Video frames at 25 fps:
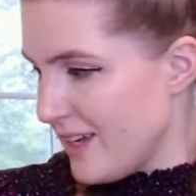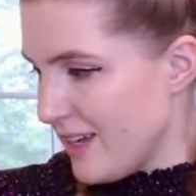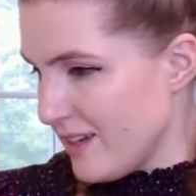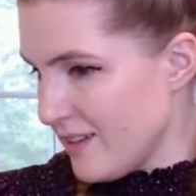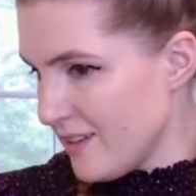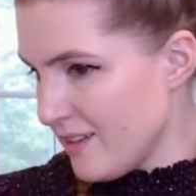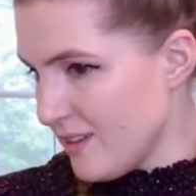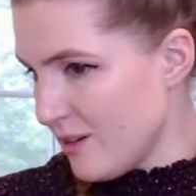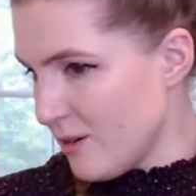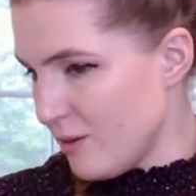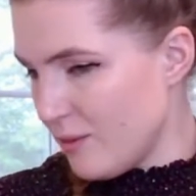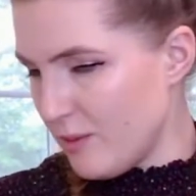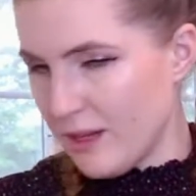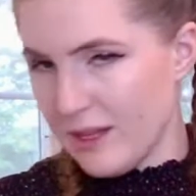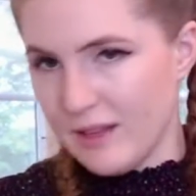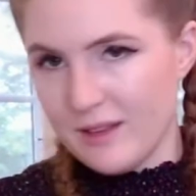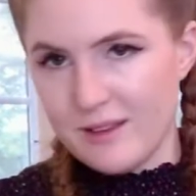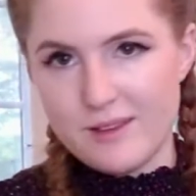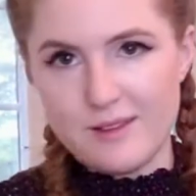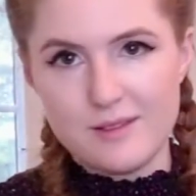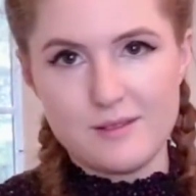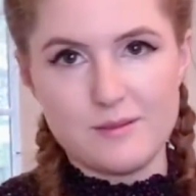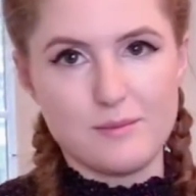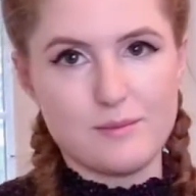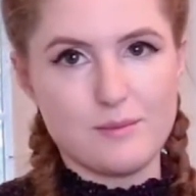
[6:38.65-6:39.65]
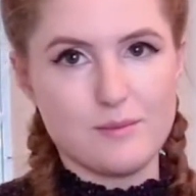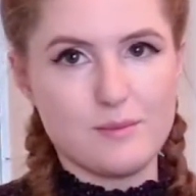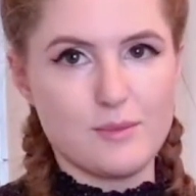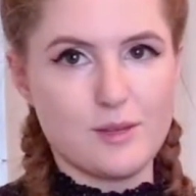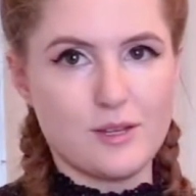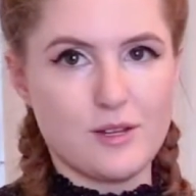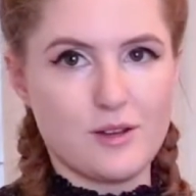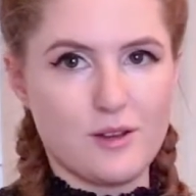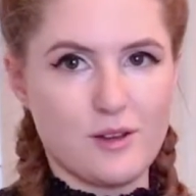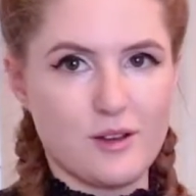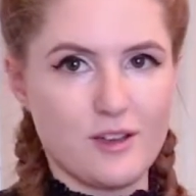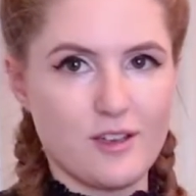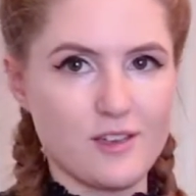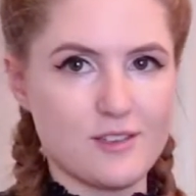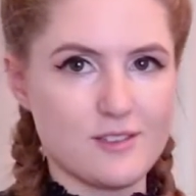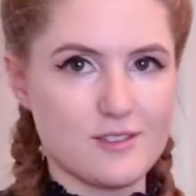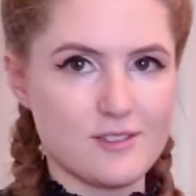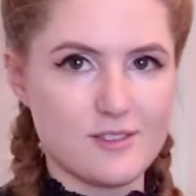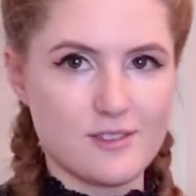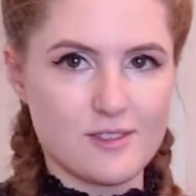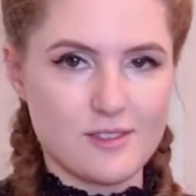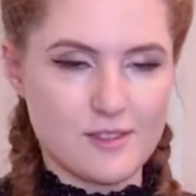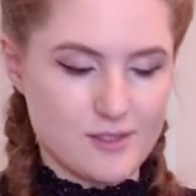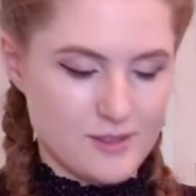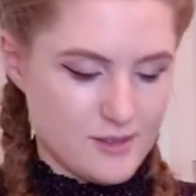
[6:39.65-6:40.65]
Hello Bella, my dog
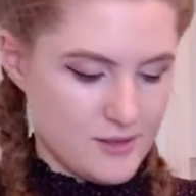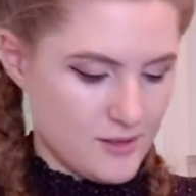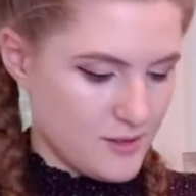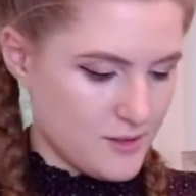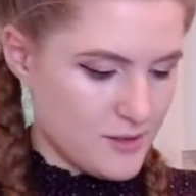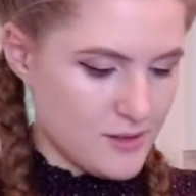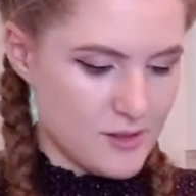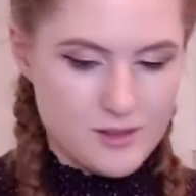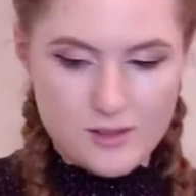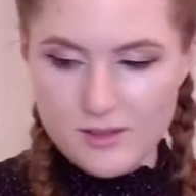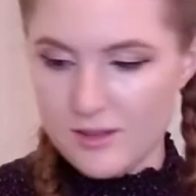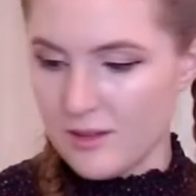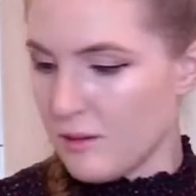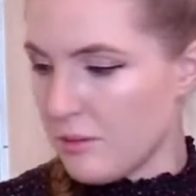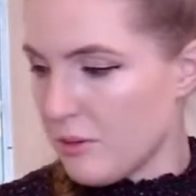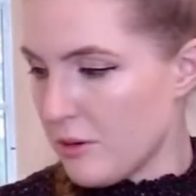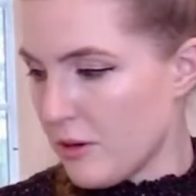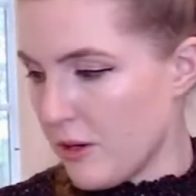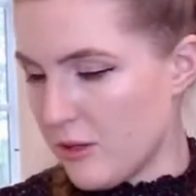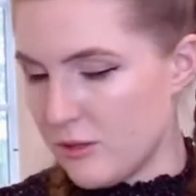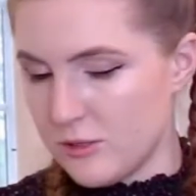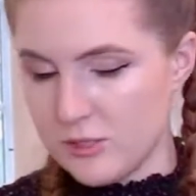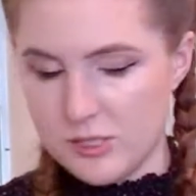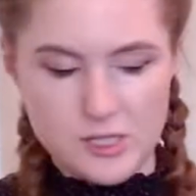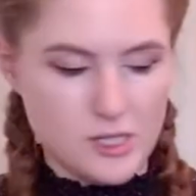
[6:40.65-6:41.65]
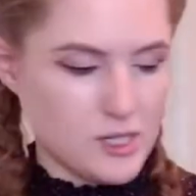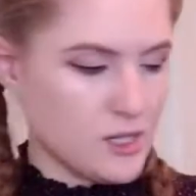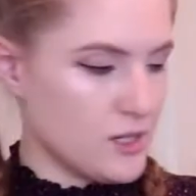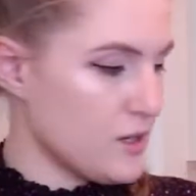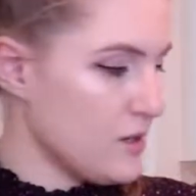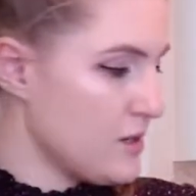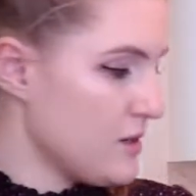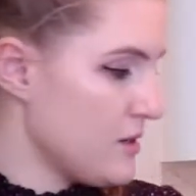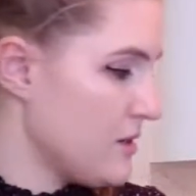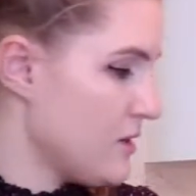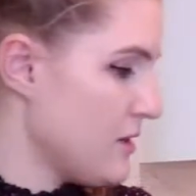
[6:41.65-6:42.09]
is approaching.